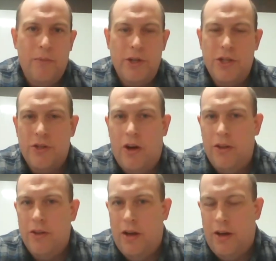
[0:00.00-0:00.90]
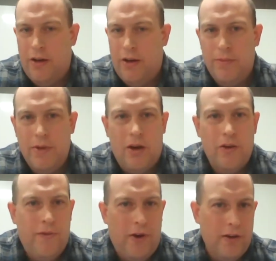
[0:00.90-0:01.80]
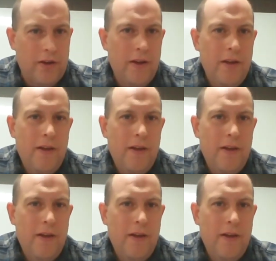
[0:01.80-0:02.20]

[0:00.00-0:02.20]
which is called Yongfeng,